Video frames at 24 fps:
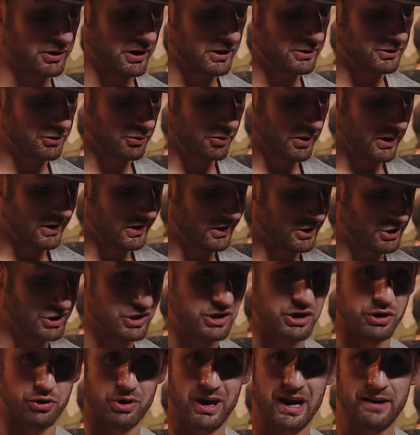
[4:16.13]
also a
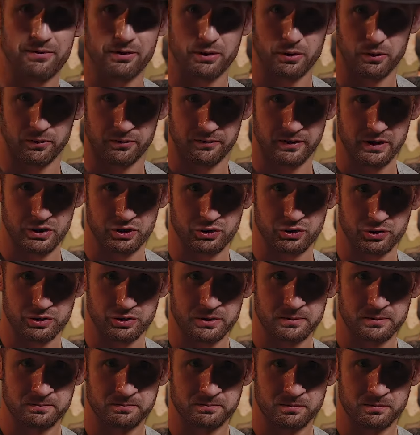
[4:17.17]
geographical features